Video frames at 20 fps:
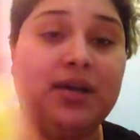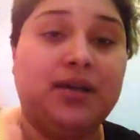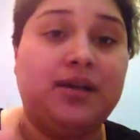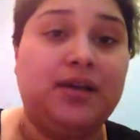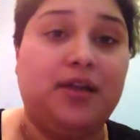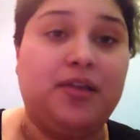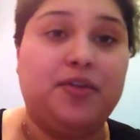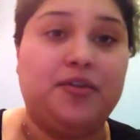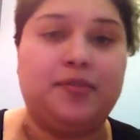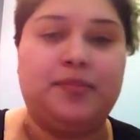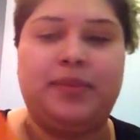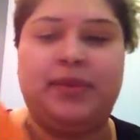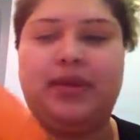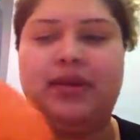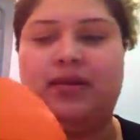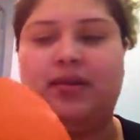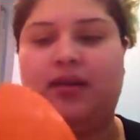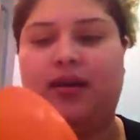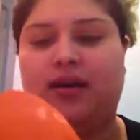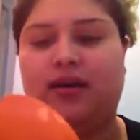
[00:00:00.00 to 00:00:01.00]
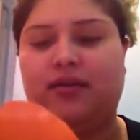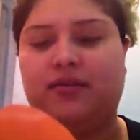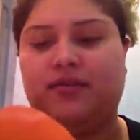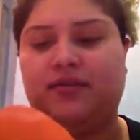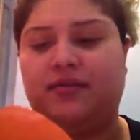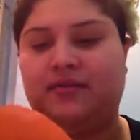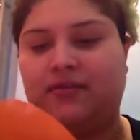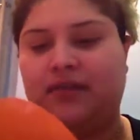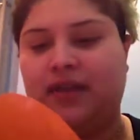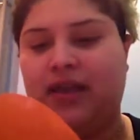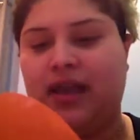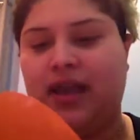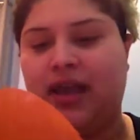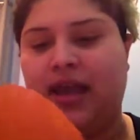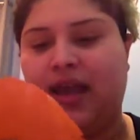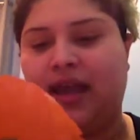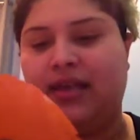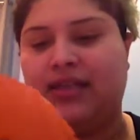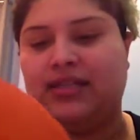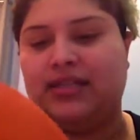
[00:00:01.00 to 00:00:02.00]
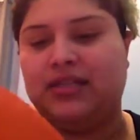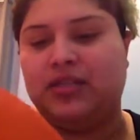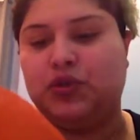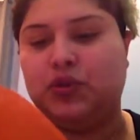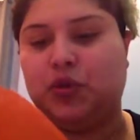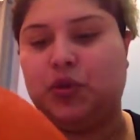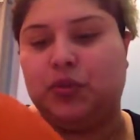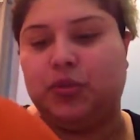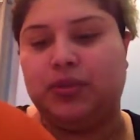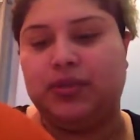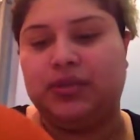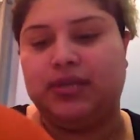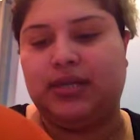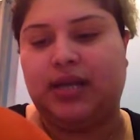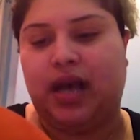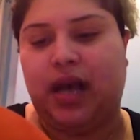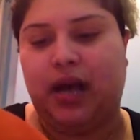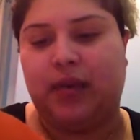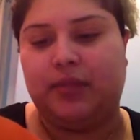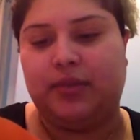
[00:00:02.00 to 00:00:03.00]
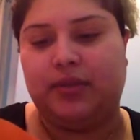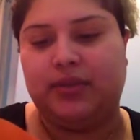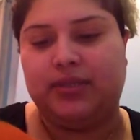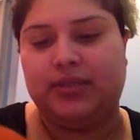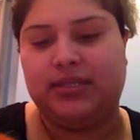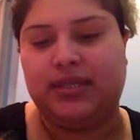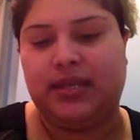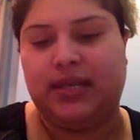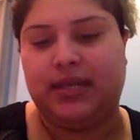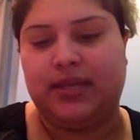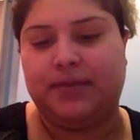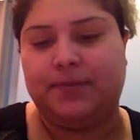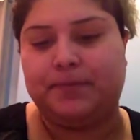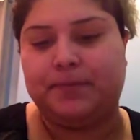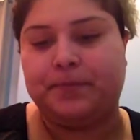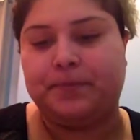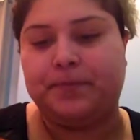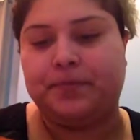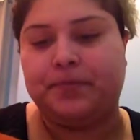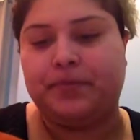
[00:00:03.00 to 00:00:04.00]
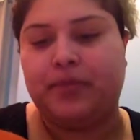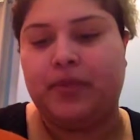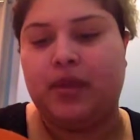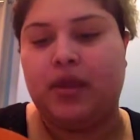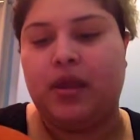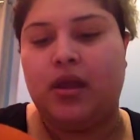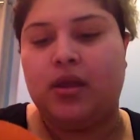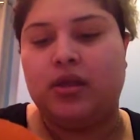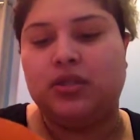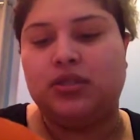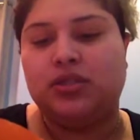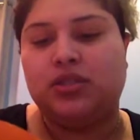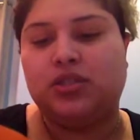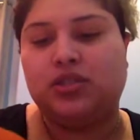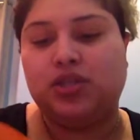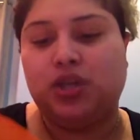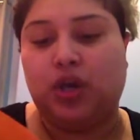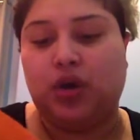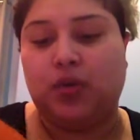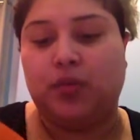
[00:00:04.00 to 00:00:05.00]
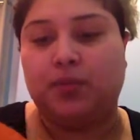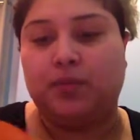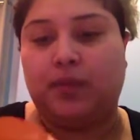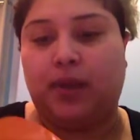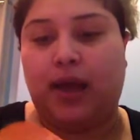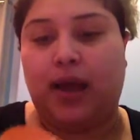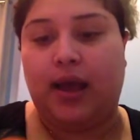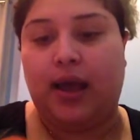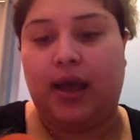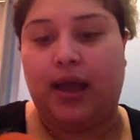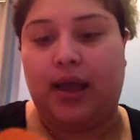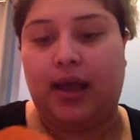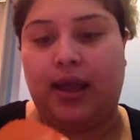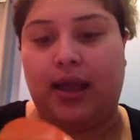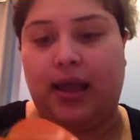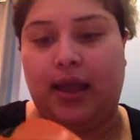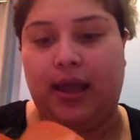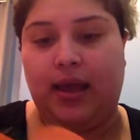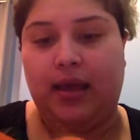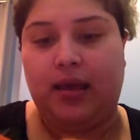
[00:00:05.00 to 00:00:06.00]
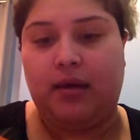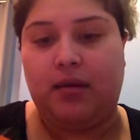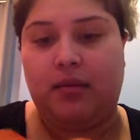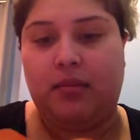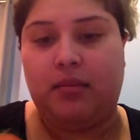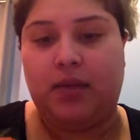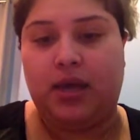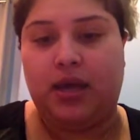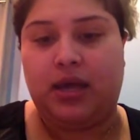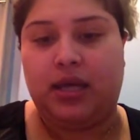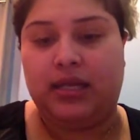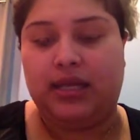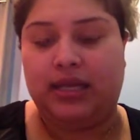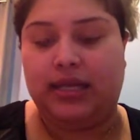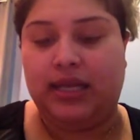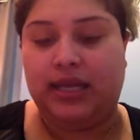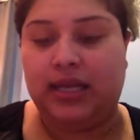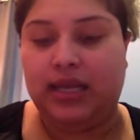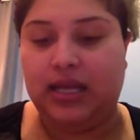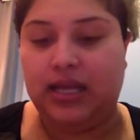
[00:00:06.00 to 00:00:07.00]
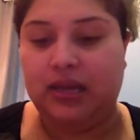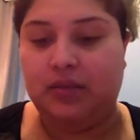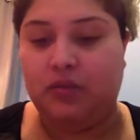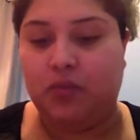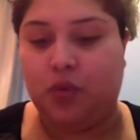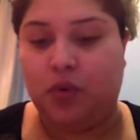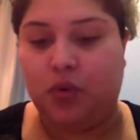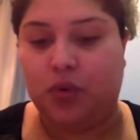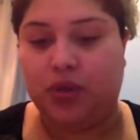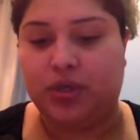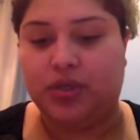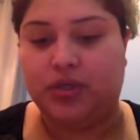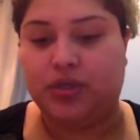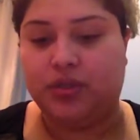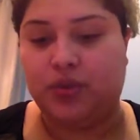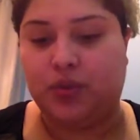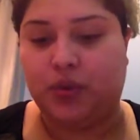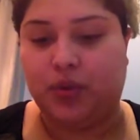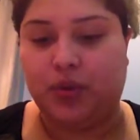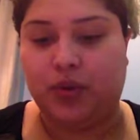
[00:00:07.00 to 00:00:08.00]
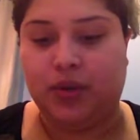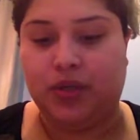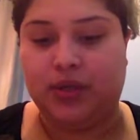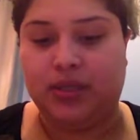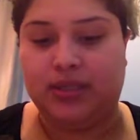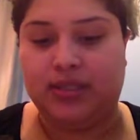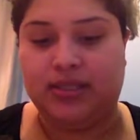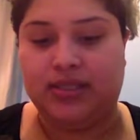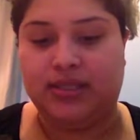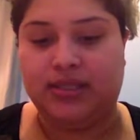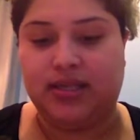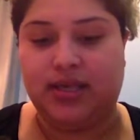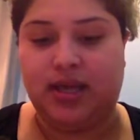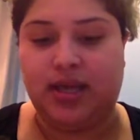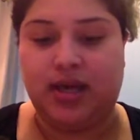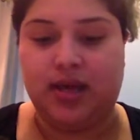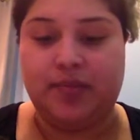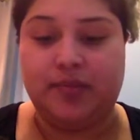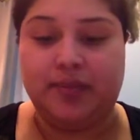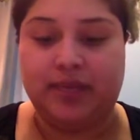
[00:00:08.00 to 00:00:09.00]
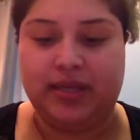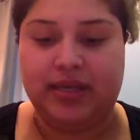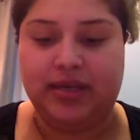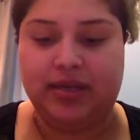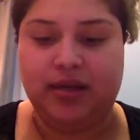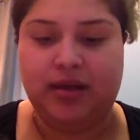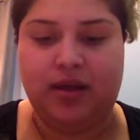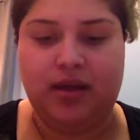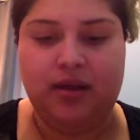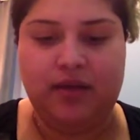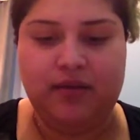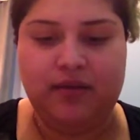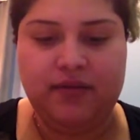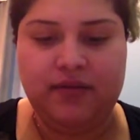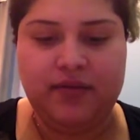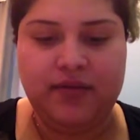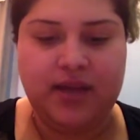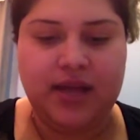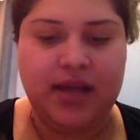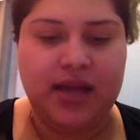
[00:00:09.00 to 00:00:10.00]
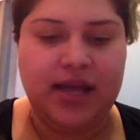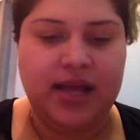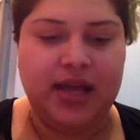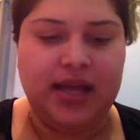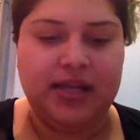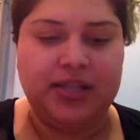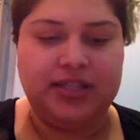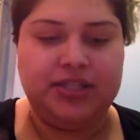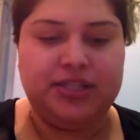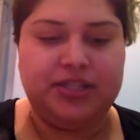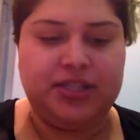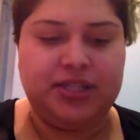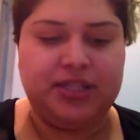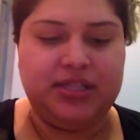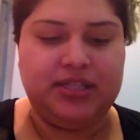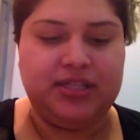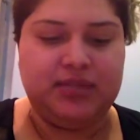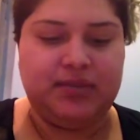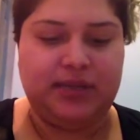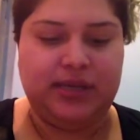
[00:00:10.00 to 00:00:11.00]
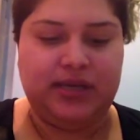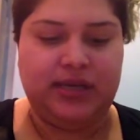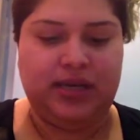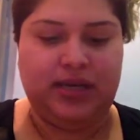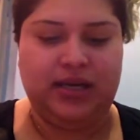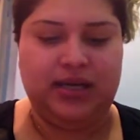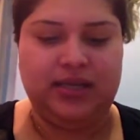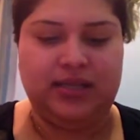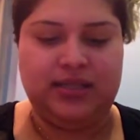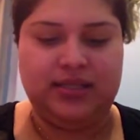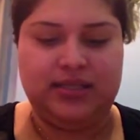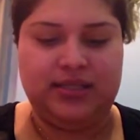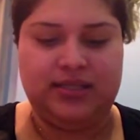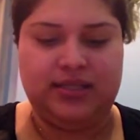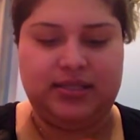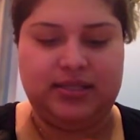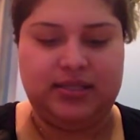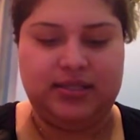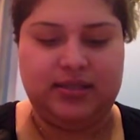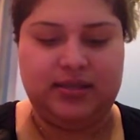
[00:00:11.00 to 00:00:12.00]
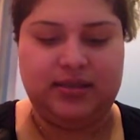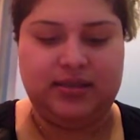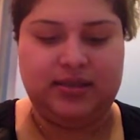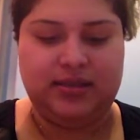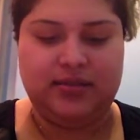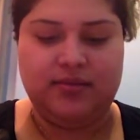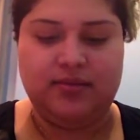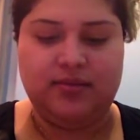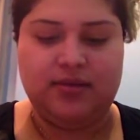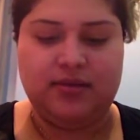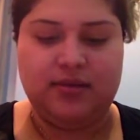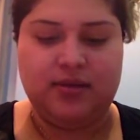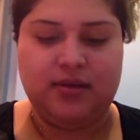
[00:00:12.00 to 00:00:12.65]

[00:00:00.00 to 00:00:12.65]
this is another peel off. And this is normal to combo skin. So I am leaning more towards a peel off just because